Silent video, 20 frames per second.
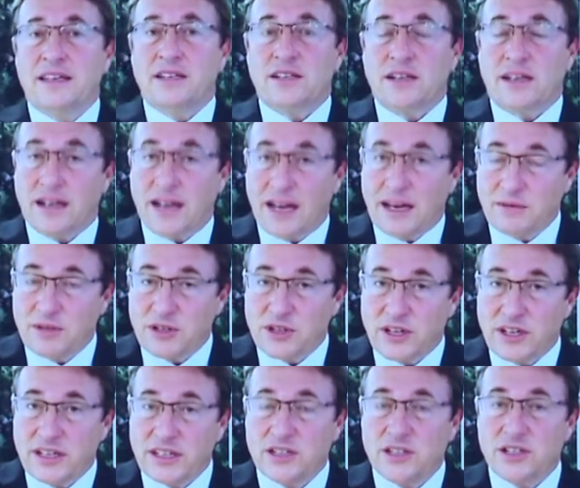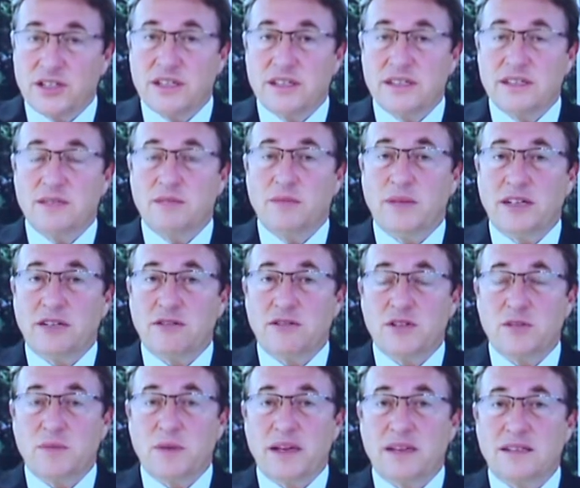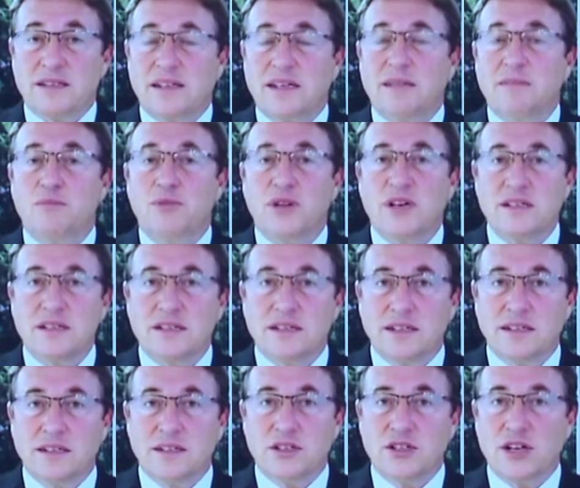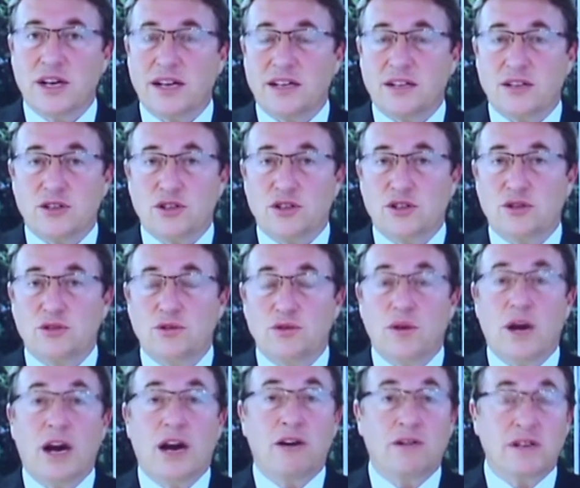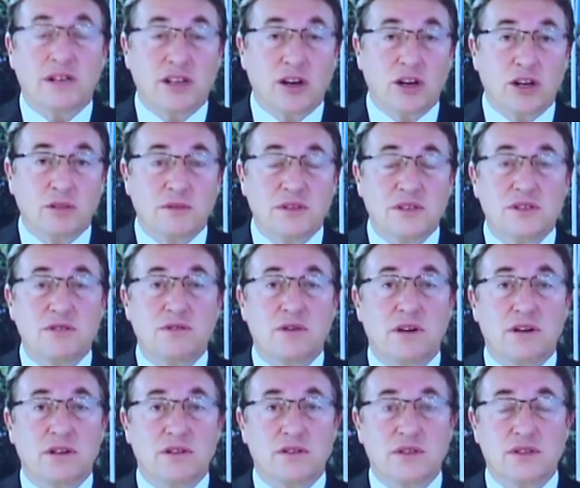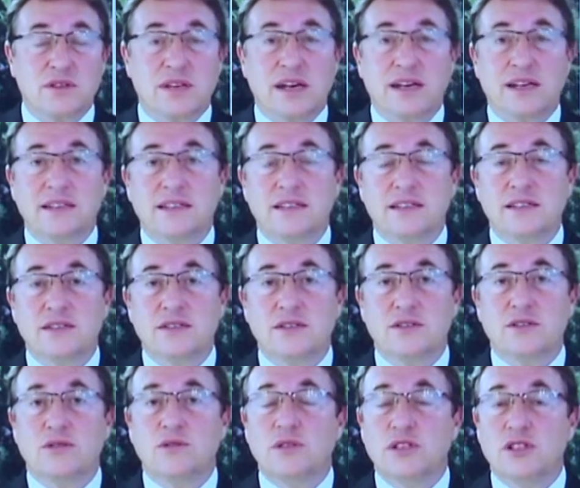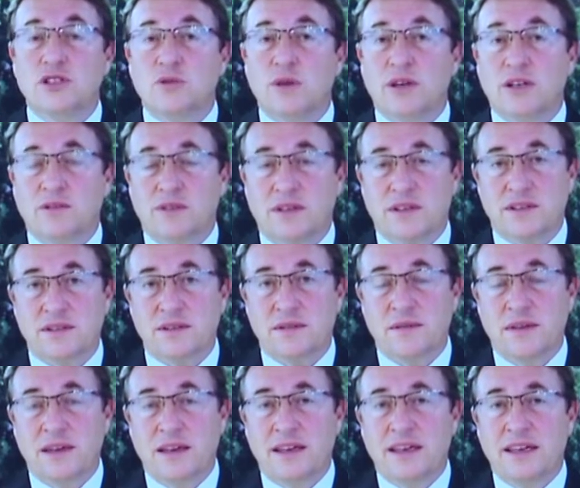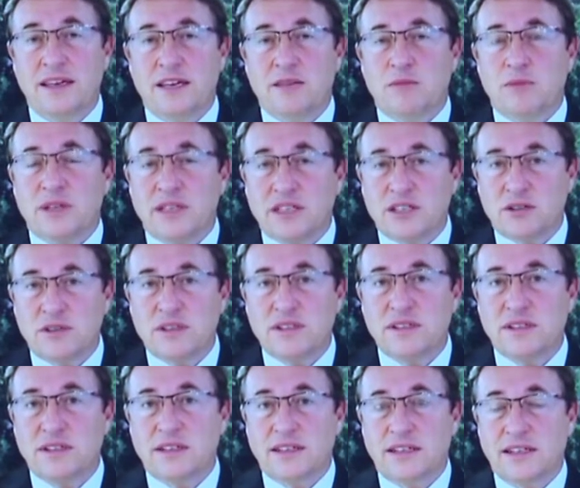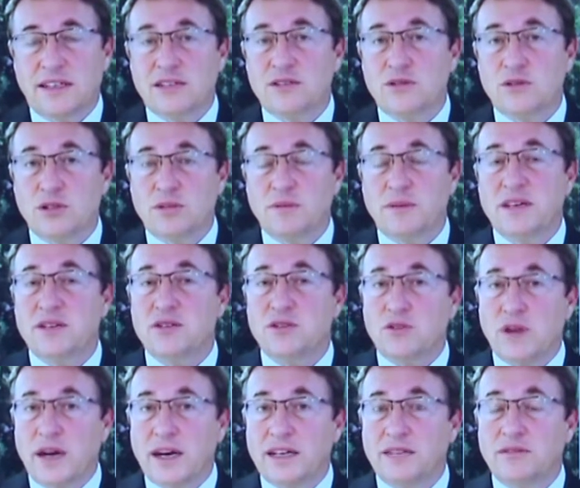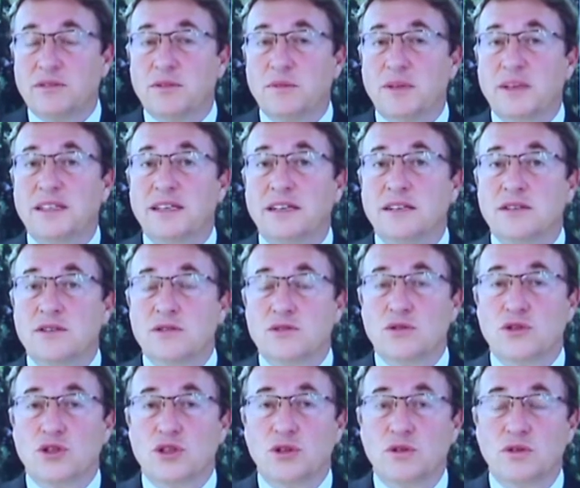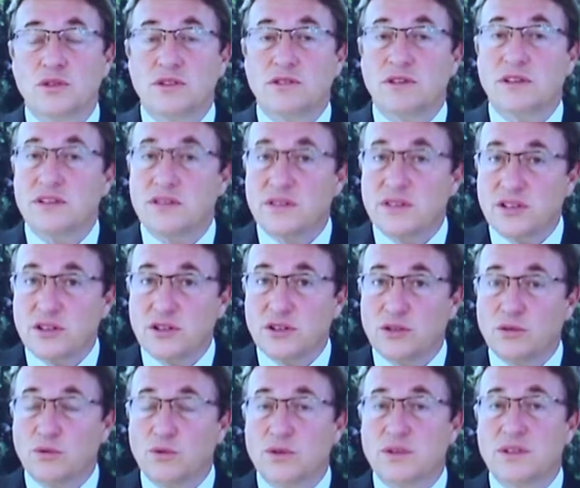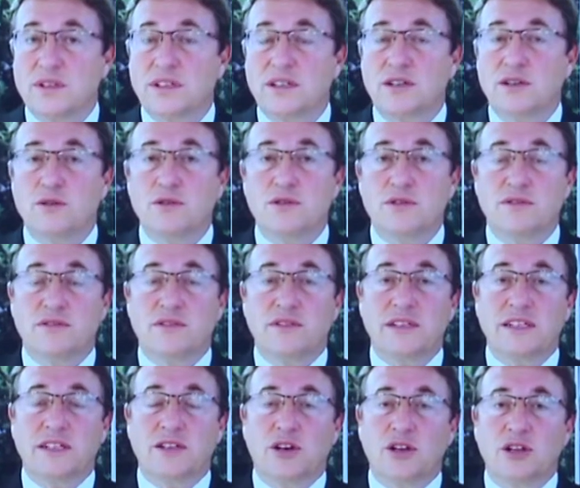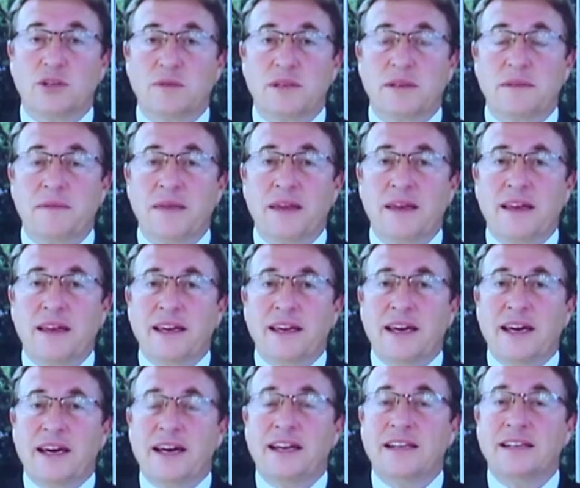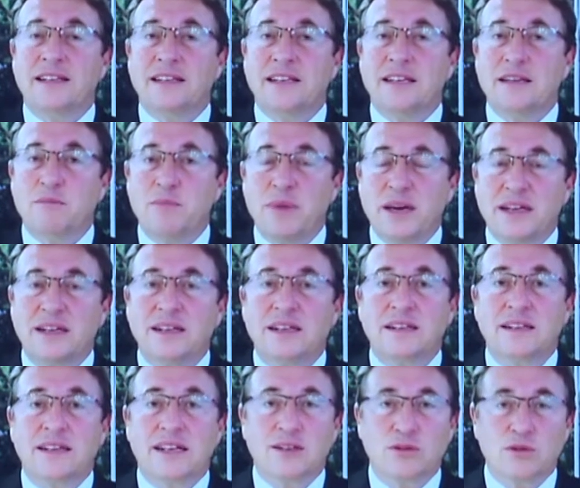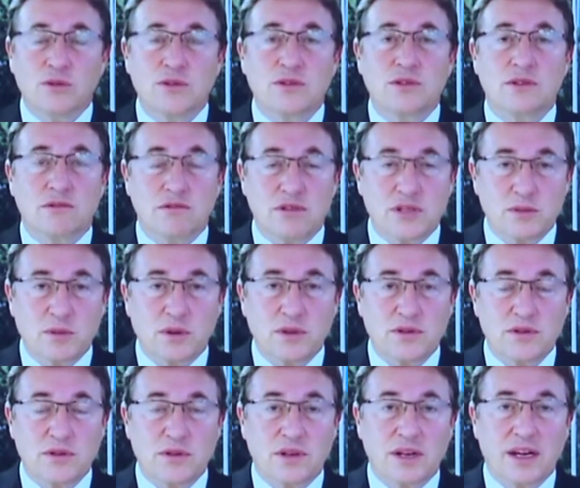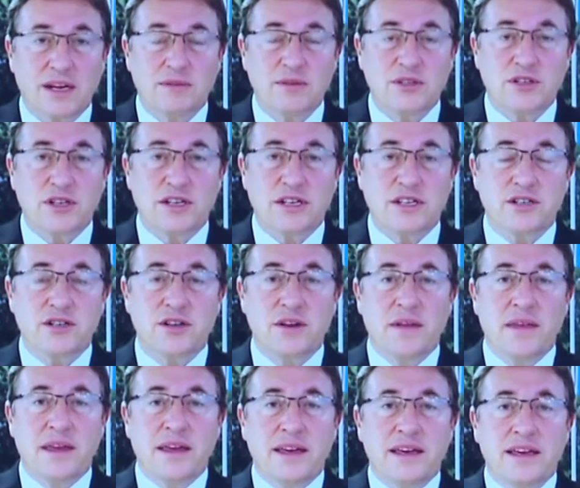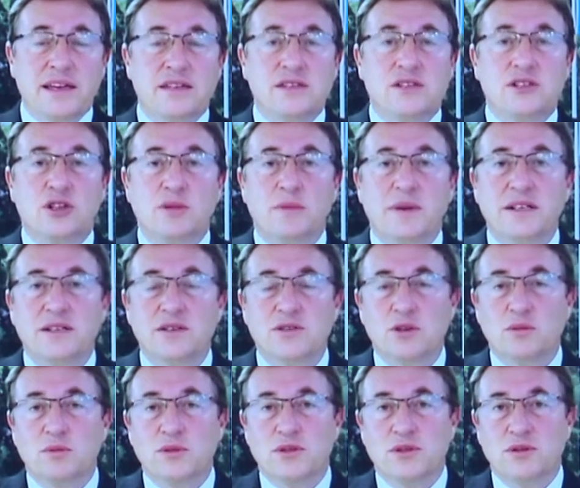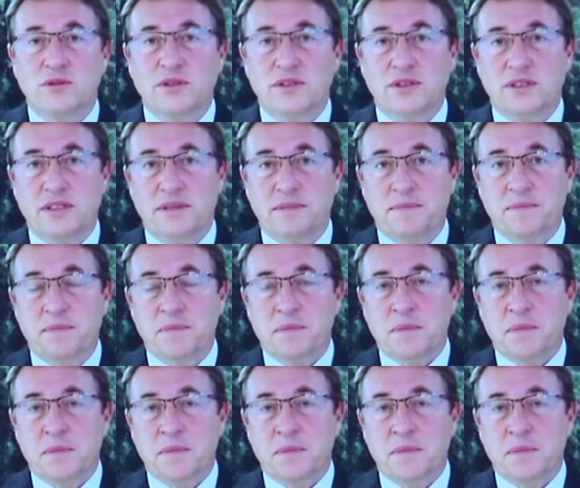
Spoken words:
Climate change is in many respects an unprecedented challenge to our economies, to our societies, to each one of us. But increasingly, and as UNEP has tried with many others to show, the transition towards an inclusive green economy, and embedded in that also the response to climate change, is a tremendous opportunity.